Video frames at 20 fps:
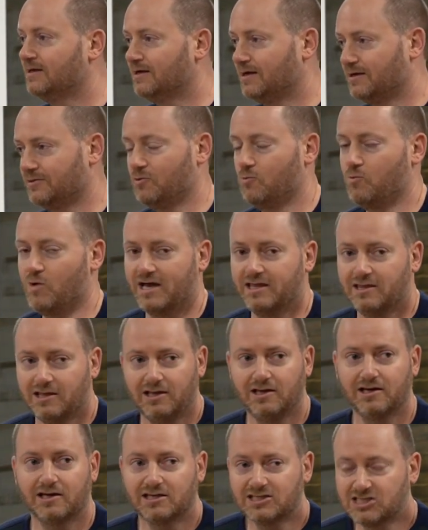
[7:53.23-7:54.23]
and the way that
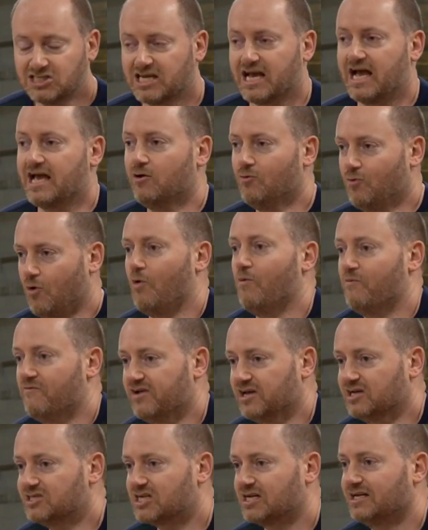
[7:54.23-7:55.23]
you're gonna scale,
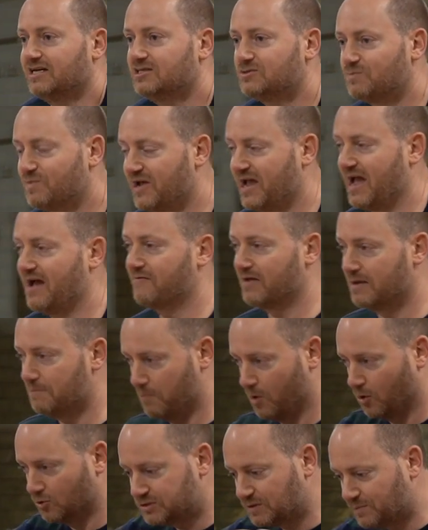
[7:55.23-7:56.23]
obviously, is by having
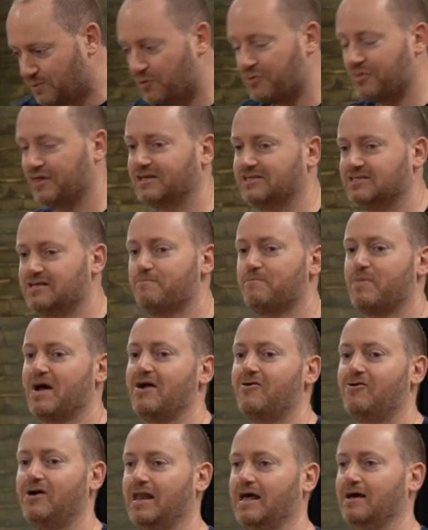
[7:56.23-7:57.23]
multiple things in
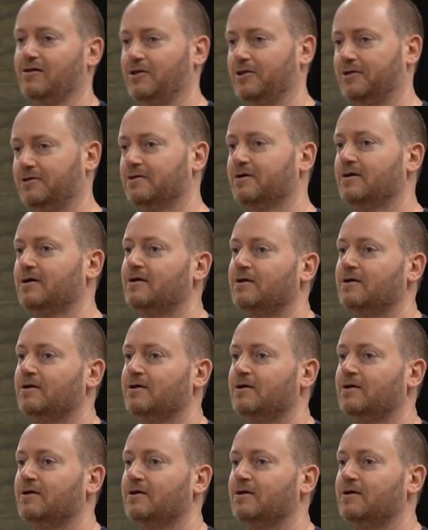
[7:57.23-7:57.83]
parallel and,